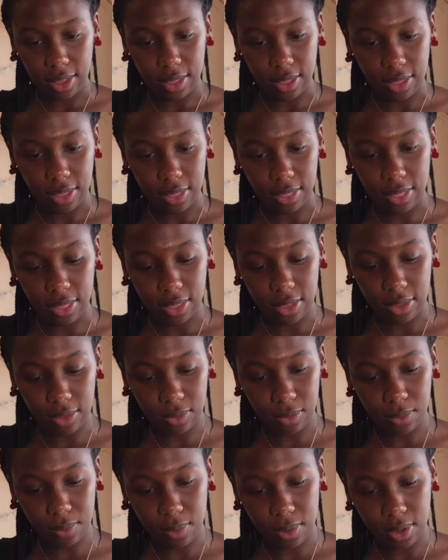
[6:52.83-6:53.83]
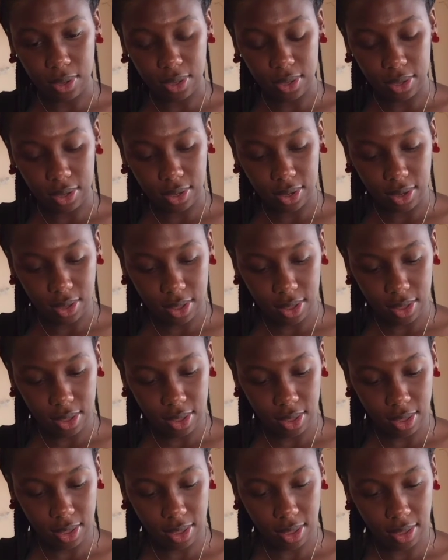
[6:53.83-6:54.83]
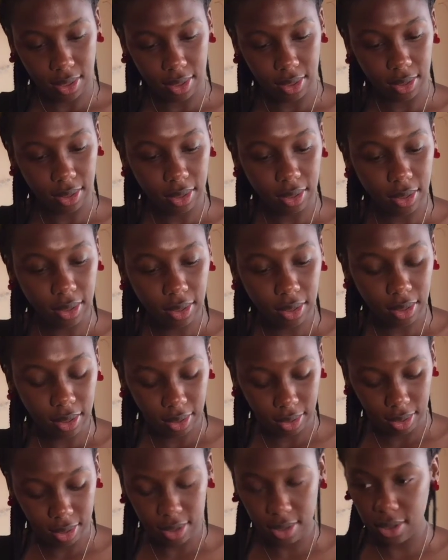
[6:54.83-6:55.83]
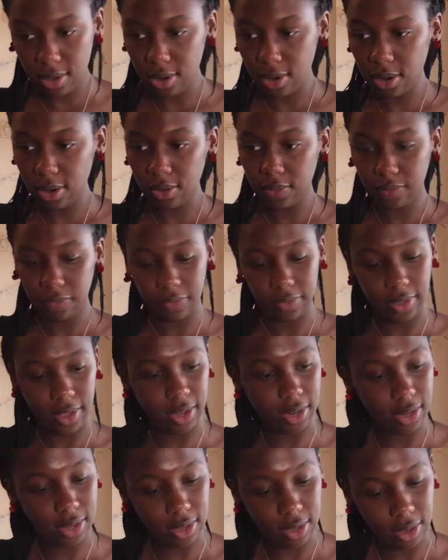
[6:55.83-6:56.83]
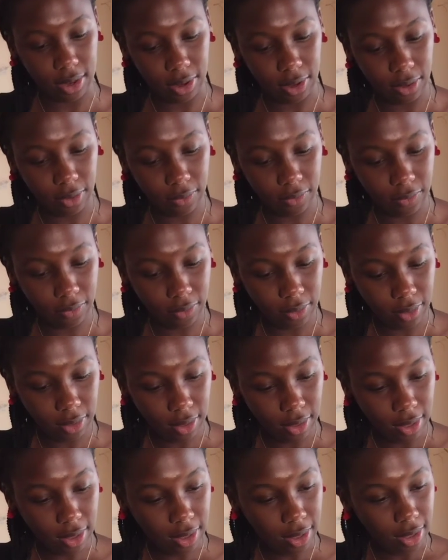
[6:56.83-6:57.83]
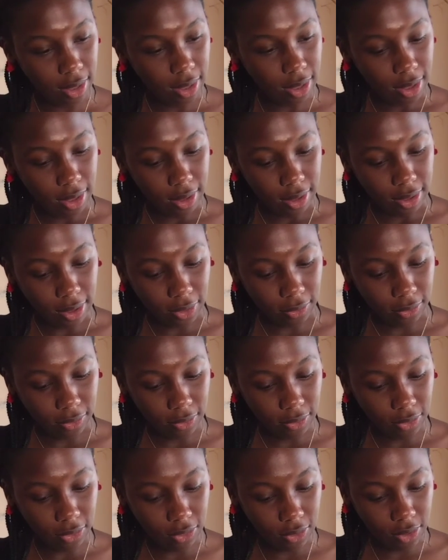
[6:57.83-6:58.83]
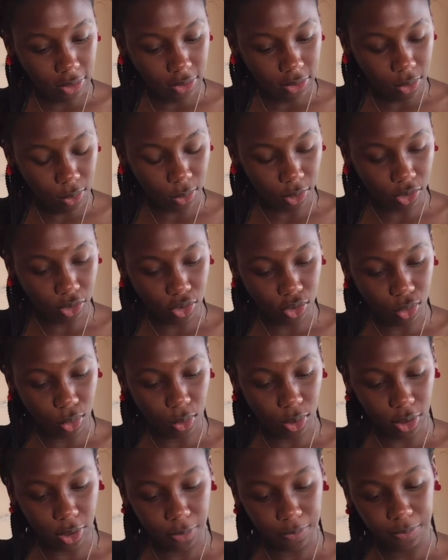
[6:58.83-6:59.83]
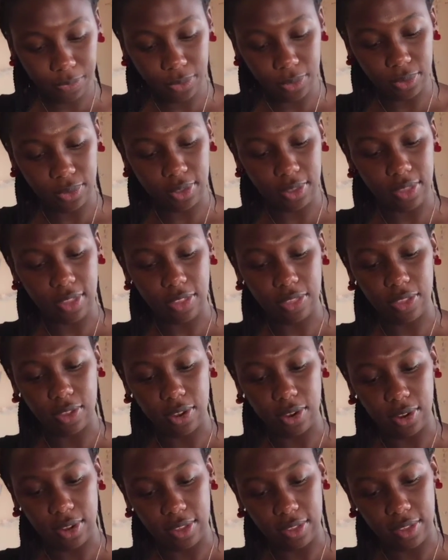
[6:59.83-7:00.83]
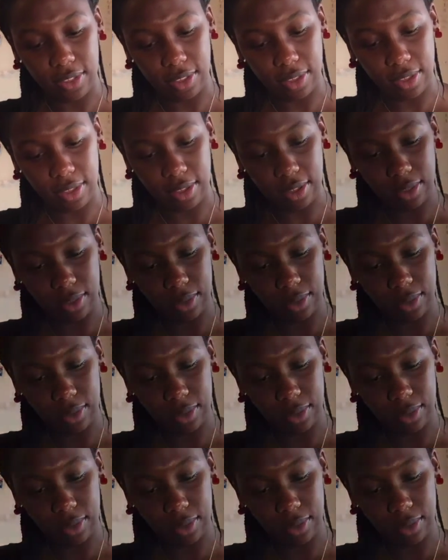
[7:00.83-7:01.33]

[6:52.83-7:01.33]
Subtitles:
and this one here and here. Now since these 2 are shorter, you see that there is a